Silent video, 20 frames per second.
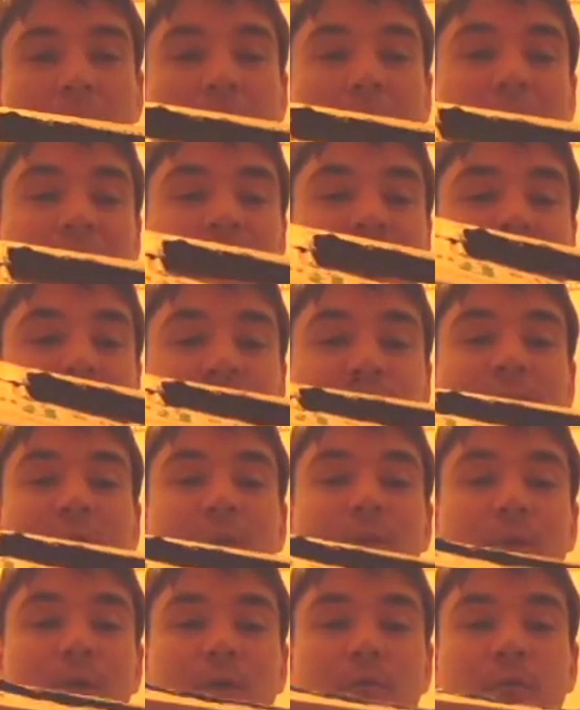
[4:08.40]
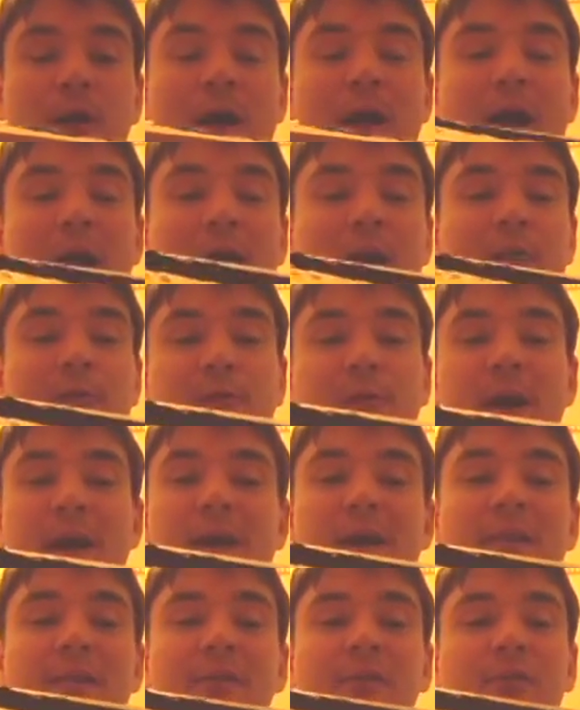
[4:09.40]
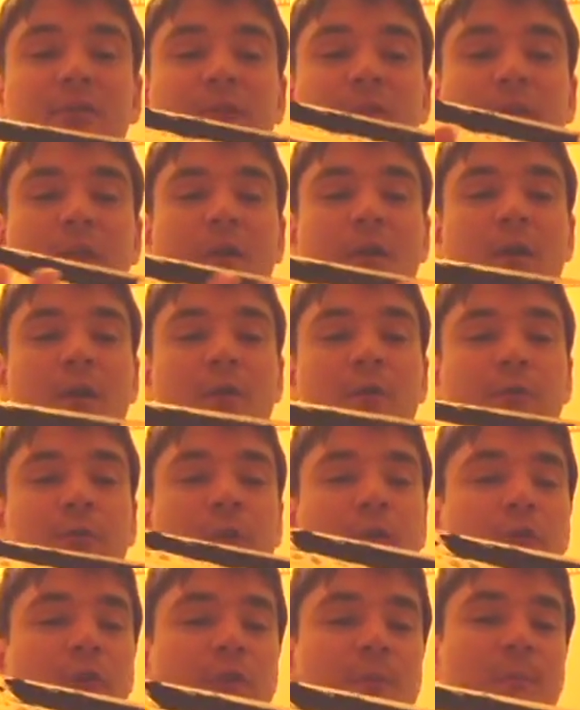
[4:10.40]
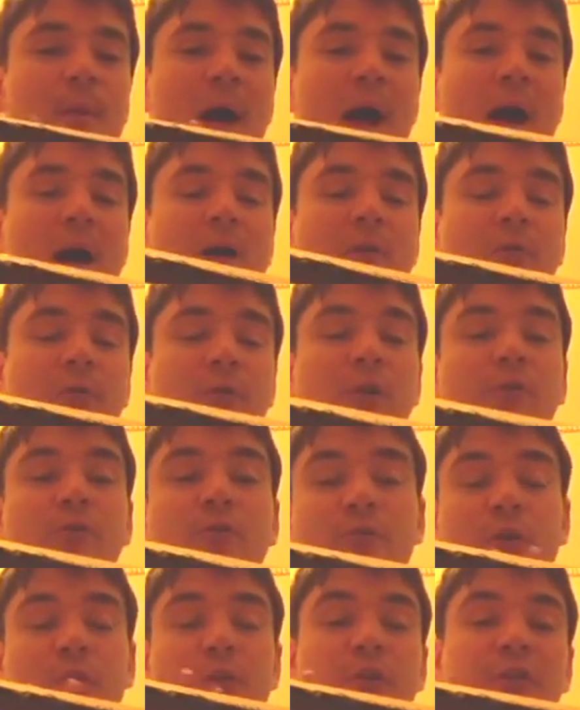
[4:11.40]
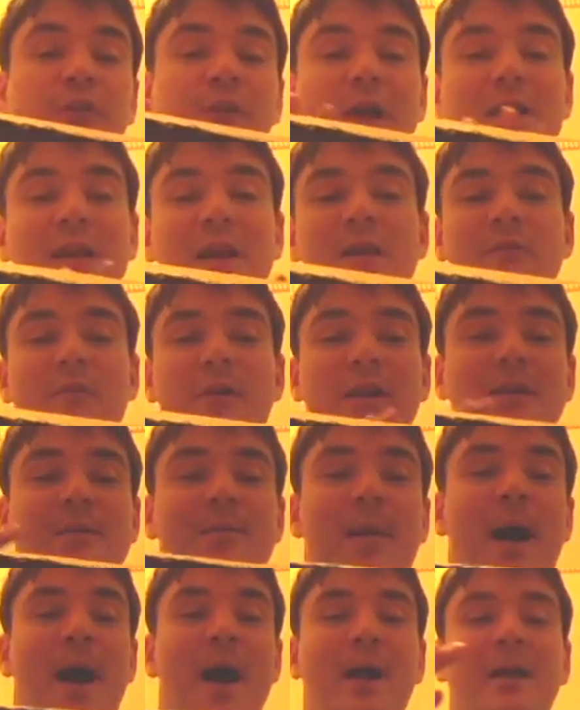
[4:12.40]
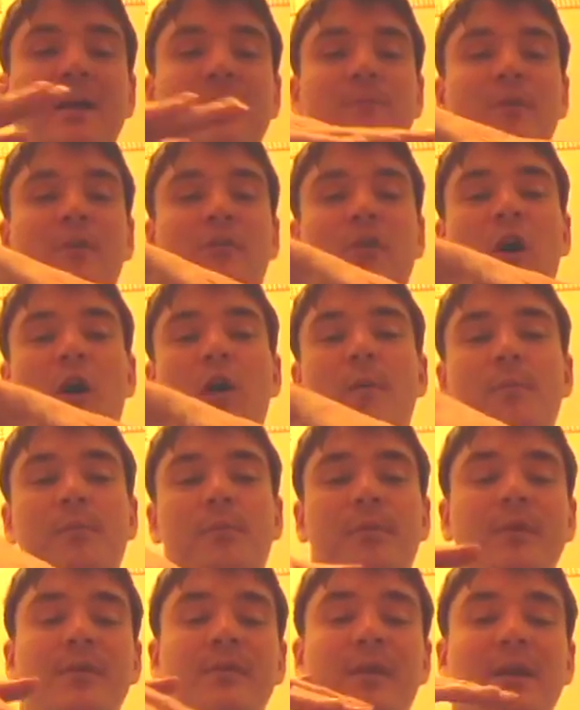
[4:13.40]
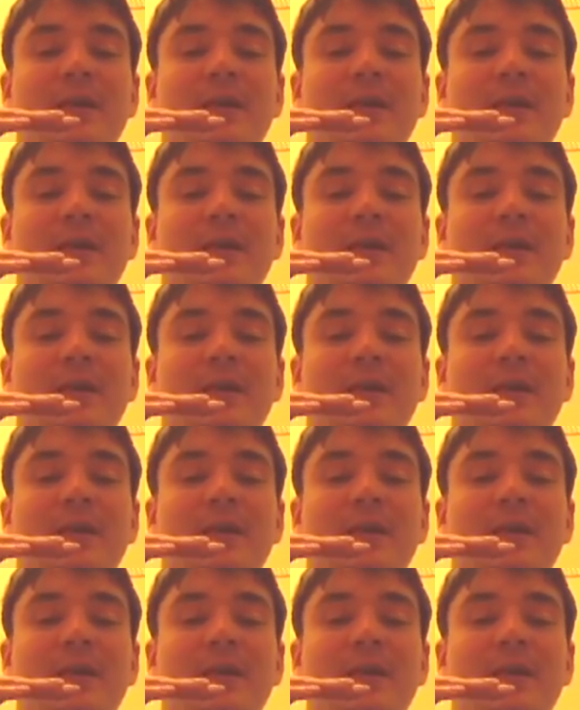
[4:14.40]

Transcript: uh, identified with the right hand face, front to back, front is identified to back, and the top is